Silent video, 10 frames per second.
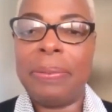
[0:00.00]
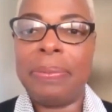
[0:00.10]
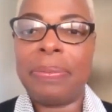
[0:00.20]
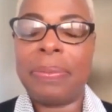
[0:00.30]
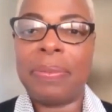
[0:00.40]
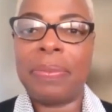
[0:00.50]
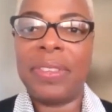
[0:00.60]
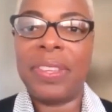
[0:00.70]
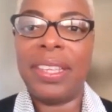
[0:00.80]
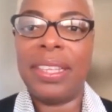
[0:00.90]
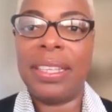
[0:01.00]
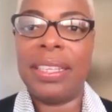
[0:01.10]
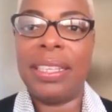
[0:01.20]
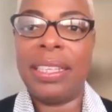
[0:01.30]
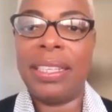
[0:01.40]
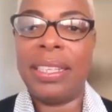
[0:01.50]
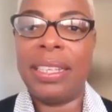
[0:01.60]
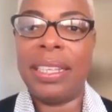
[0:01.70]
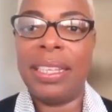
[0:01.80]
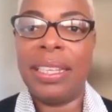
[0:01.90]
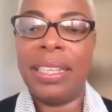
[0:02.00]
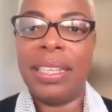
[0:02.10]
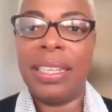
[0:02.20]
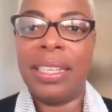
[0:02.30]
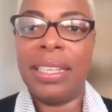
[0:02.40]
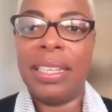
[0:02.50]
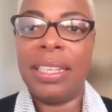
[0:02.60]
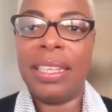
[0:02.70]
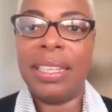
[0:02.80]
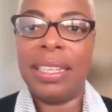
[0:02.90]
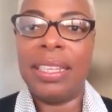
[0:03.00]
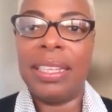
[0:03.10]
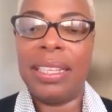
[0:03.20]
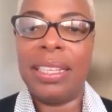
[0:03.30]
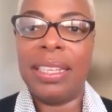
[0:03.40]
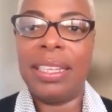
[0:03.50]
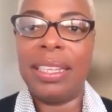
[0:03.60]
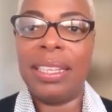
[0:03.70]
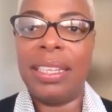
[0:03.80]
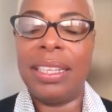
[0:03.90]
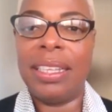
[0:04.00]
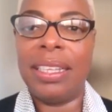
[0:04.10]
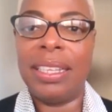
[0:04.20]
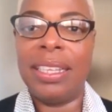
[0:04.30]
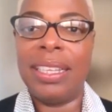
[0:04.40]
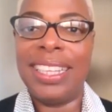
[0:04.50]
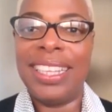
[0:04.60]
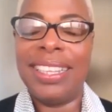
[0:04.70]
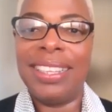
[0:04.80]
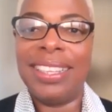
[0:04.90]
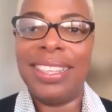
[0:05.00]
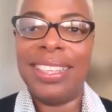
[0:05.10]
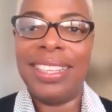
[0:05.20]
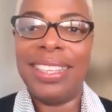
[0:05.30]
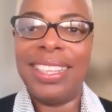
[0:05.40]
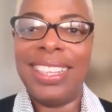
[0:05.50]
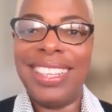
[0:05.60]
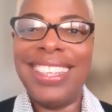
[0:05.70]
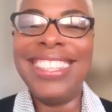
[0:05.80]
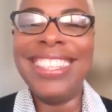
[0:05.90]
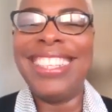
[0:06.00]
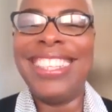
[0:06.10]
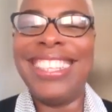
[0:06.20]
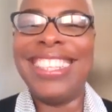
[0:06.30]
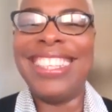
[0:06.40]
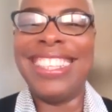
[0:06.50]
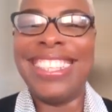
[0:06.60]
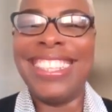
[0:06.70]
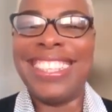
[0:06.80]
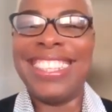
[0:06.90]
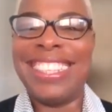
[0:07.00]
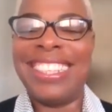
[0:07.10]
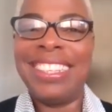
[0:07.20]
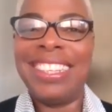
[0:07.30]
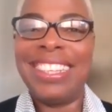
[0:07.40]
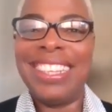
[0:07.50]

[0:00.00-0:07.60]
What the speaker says: (not speaking)